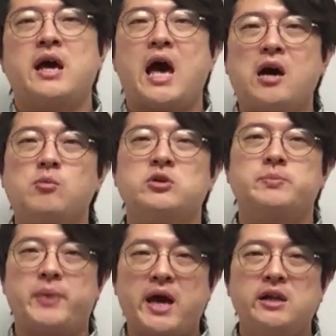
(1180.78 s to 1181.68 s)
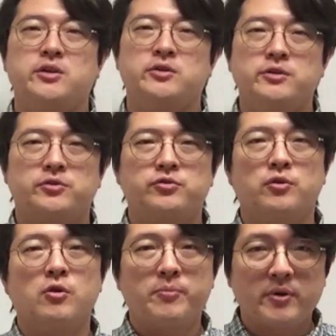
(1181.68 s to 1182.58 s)
how much value to
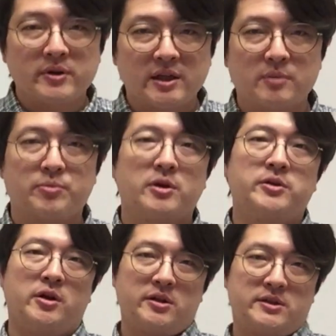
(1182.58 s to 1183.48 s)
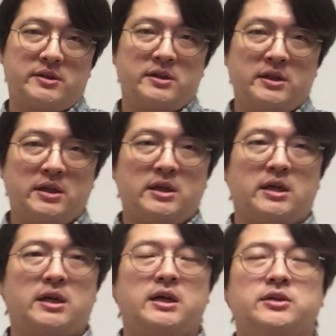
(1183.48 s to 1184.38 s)
offer their products
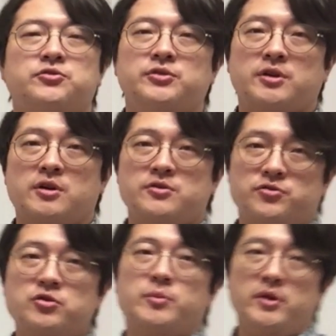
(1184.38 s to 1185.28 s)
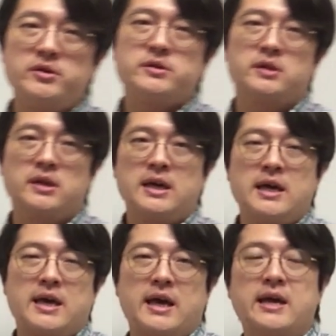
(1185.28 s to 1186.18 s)
to the consumers,
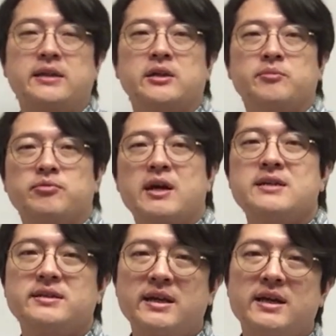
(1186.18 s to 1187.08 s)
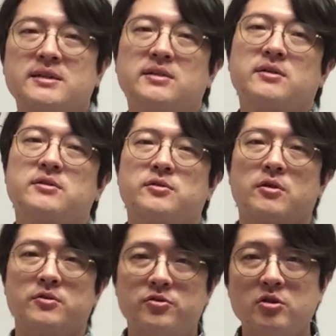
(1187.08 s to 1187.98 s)
and the price tells the
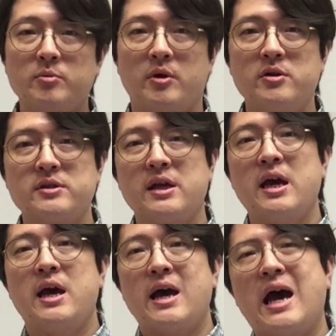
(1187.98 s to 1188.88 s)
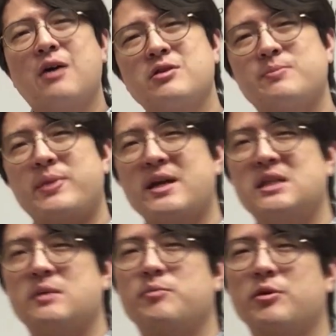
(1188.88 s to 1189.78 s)
consumers how
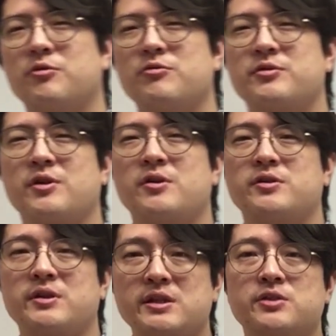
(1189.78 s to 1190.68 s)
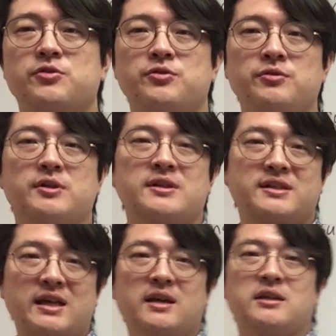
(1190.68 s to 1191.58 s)
expensive producers is to
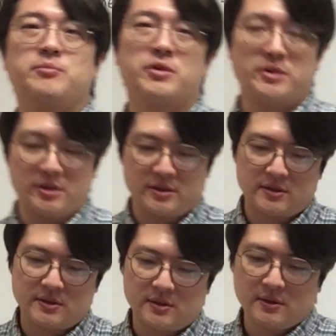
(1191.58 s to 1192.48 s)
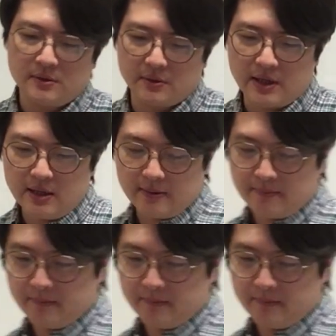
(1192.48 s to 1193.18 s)
sell the products. Okay,